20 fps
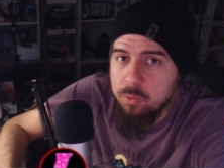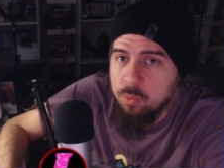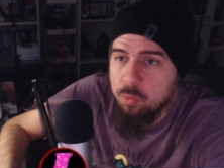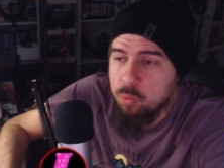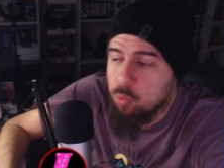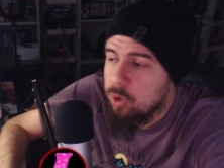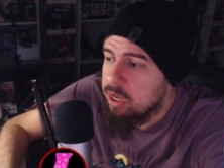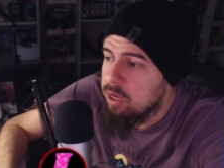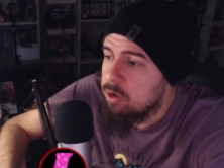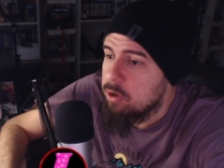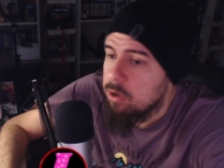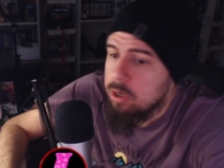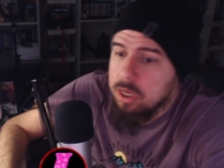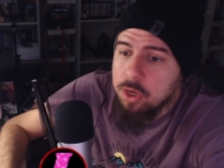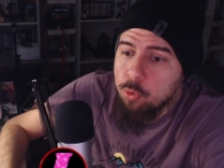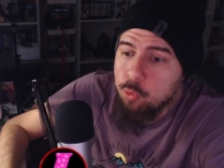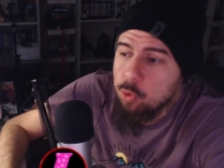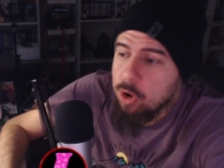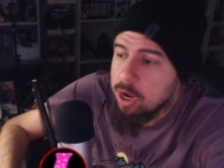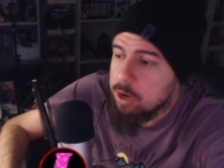Well,
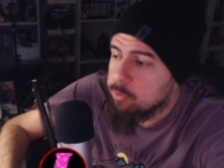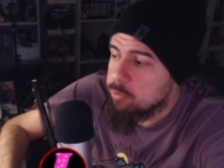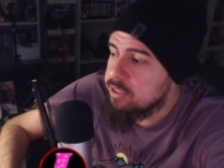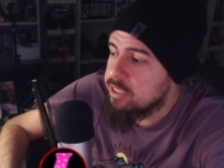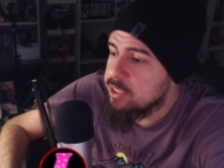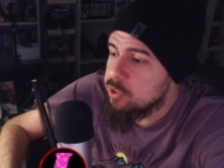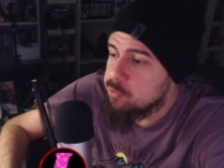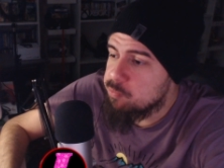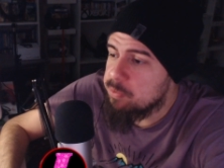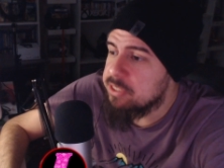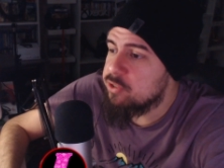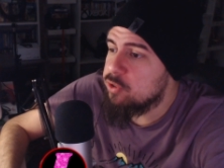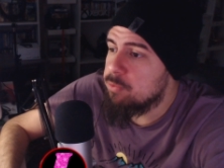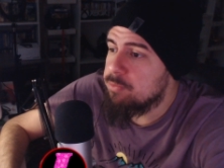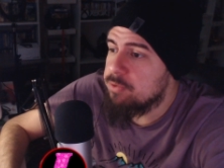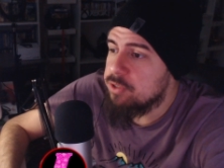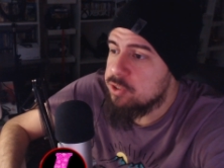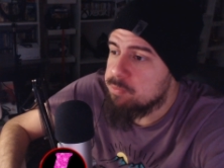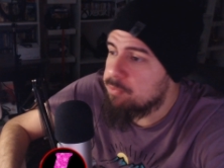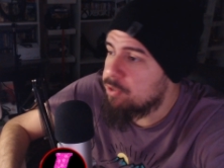why would they spend so
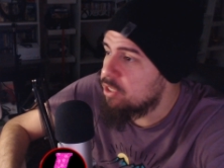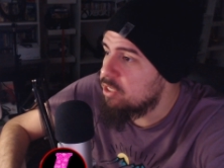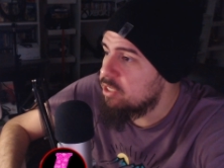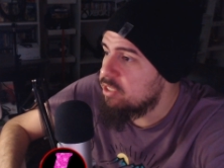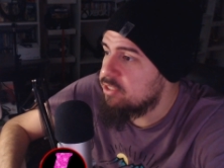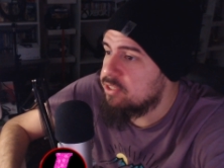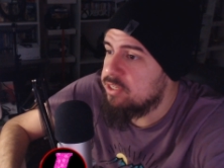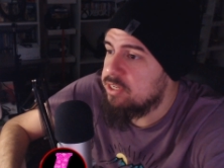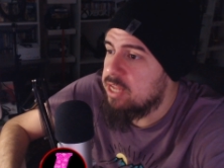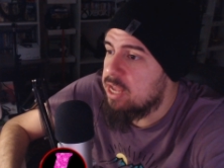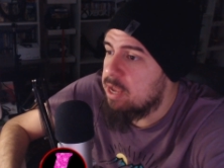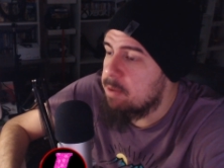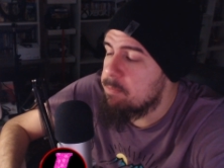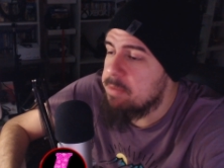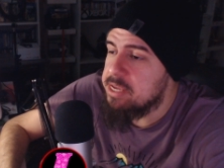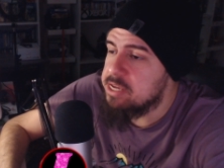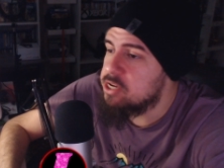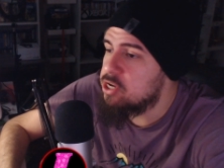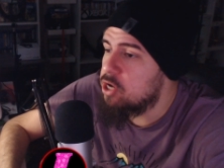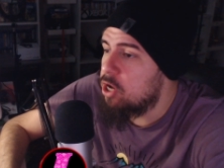much money to not
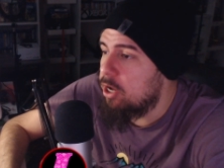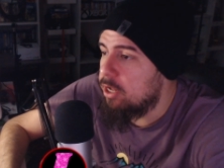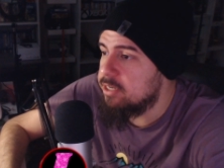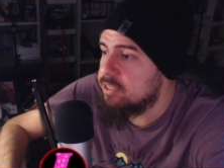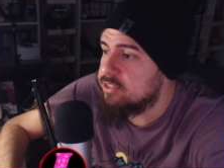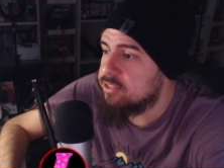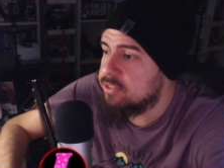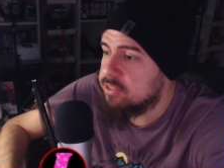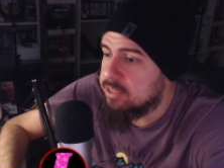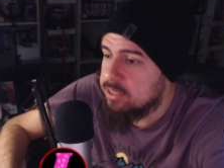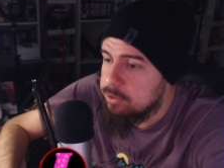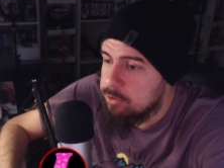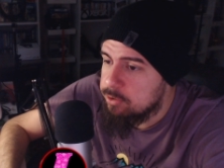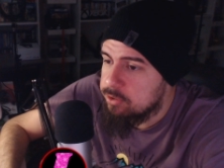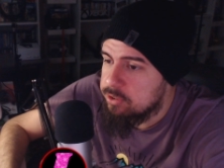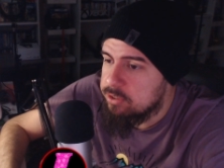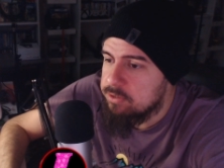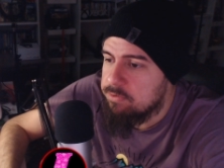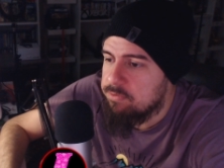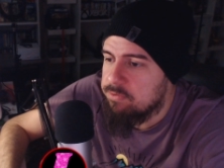make COD
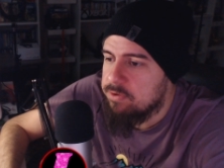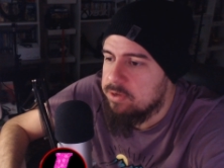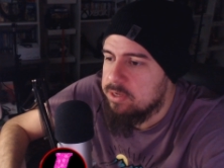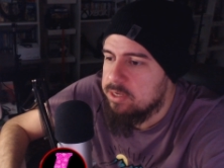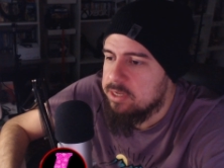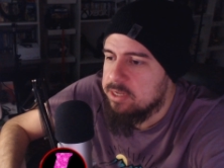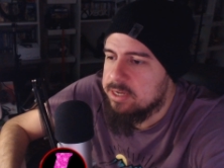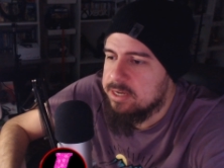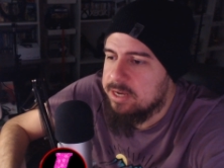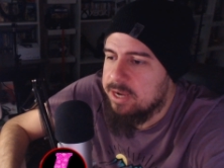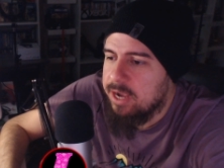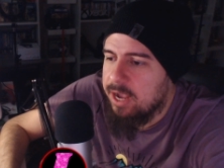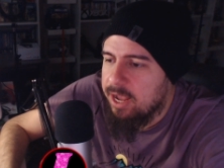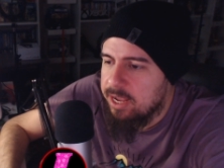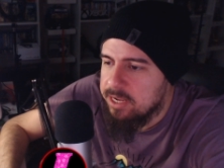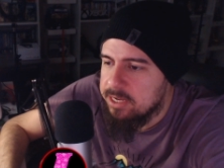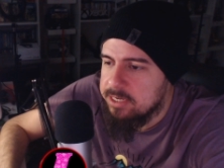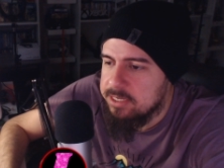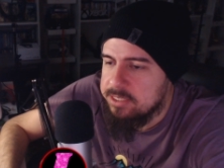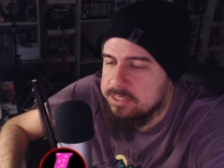exclusive?
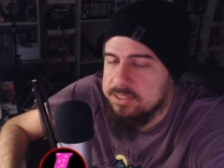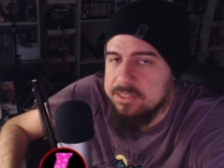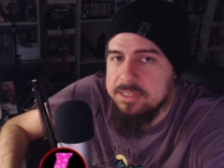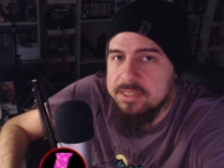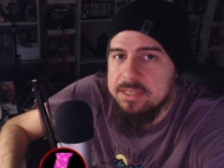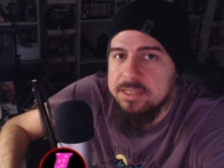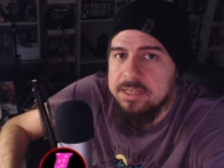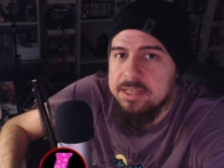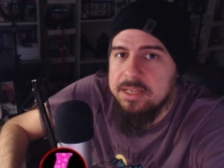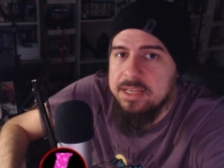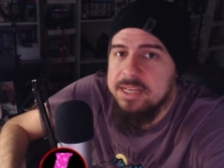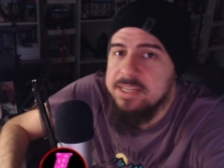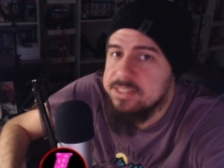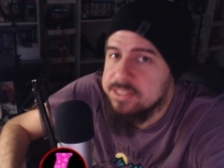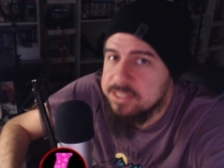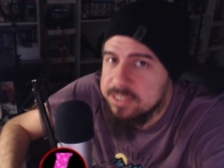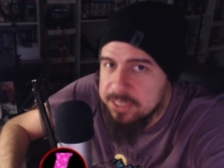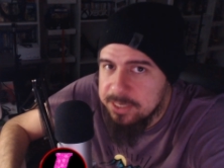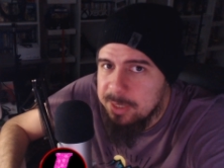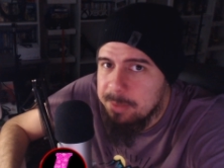Guys,
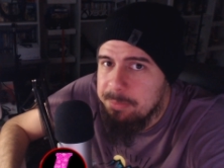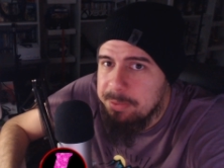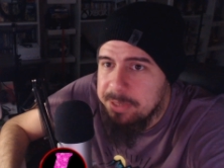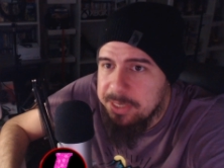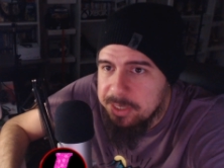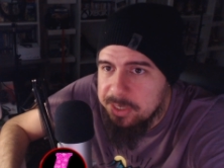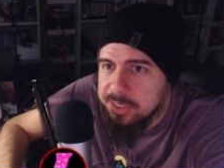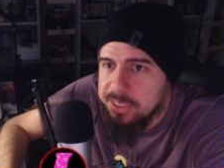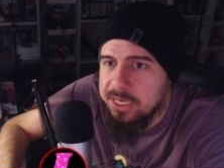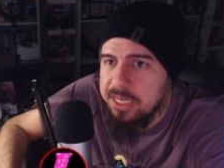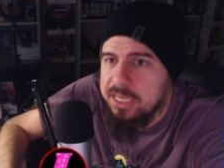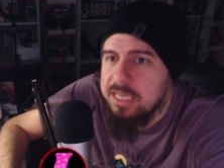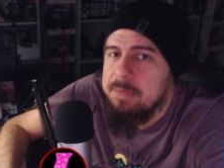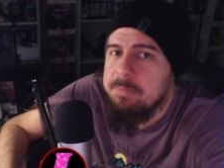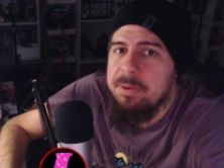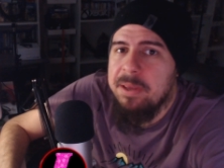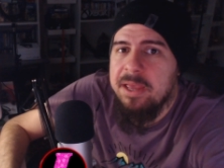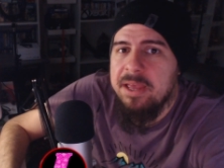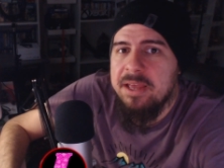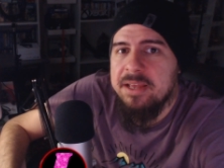it's going to be on
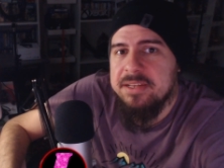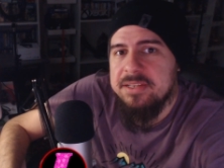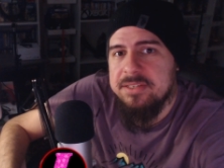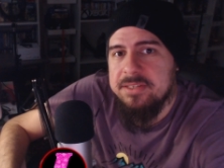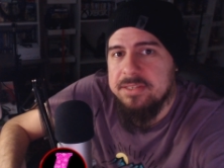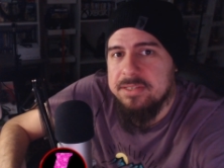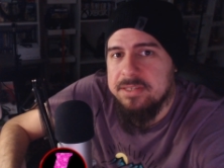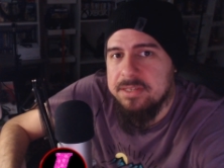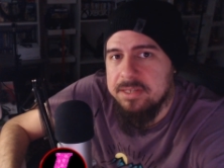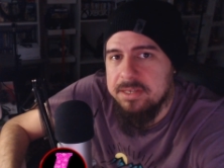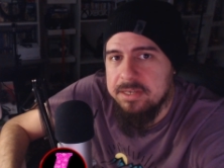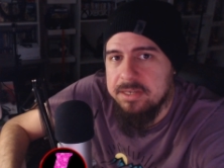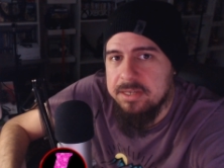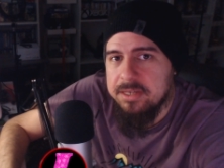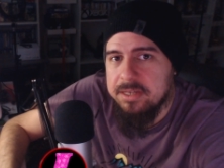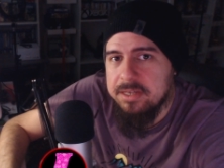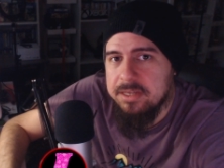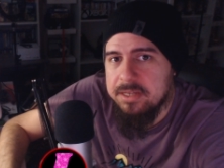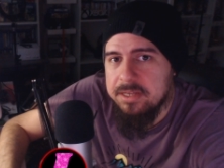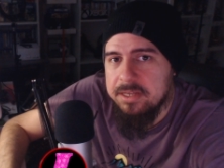Game Pass.
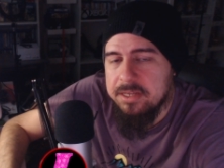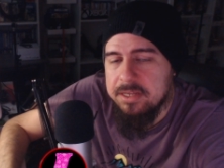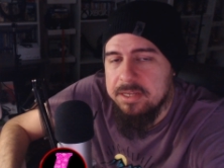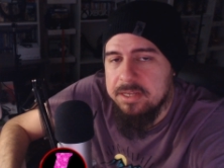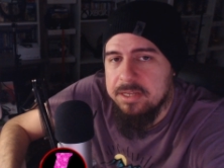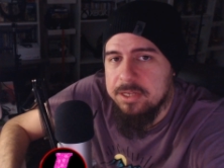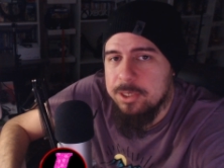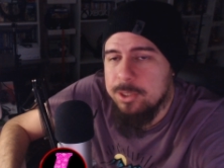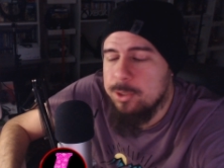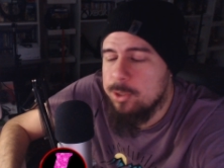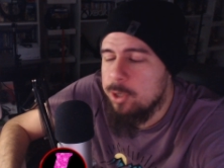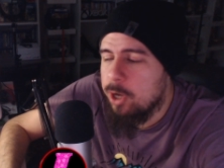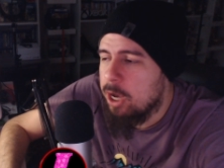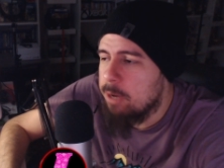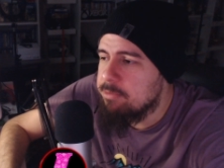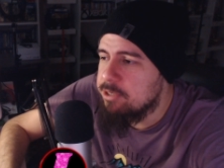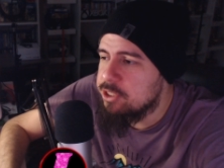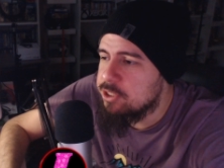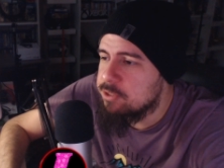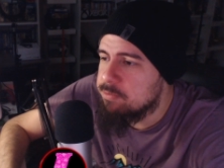You know how
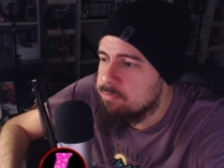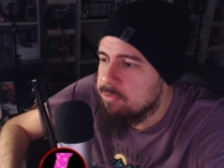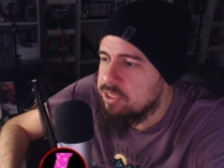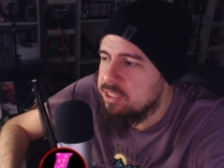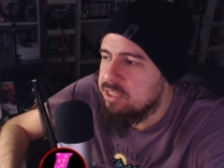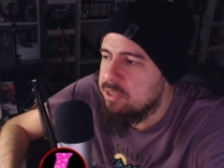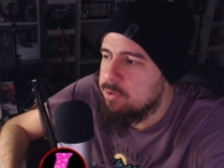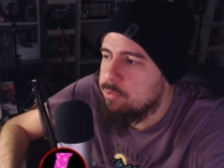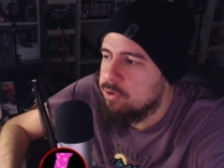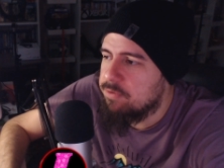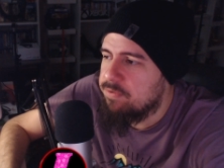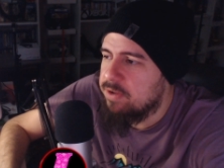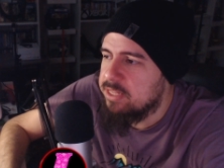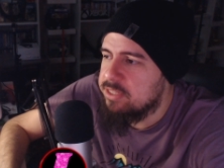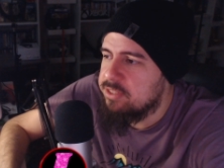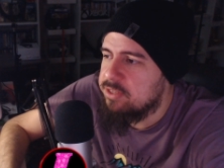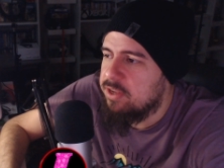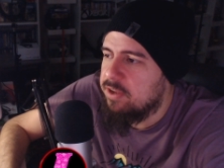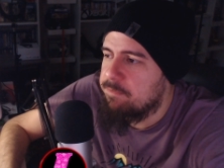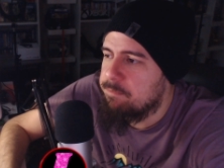much money they would have
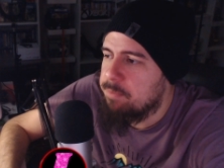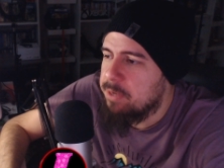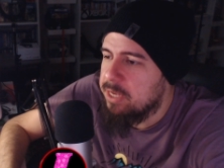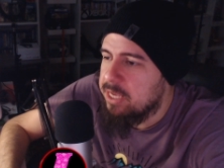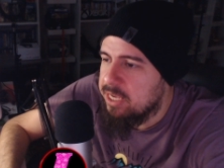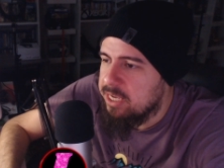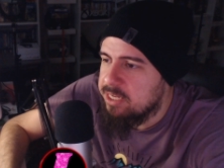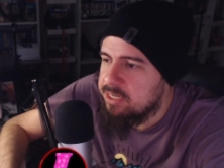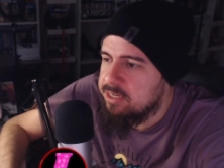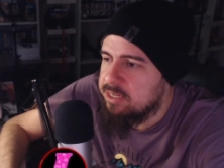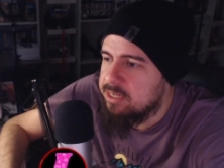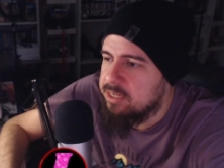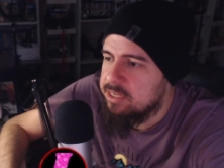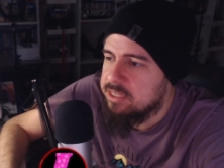had to have paid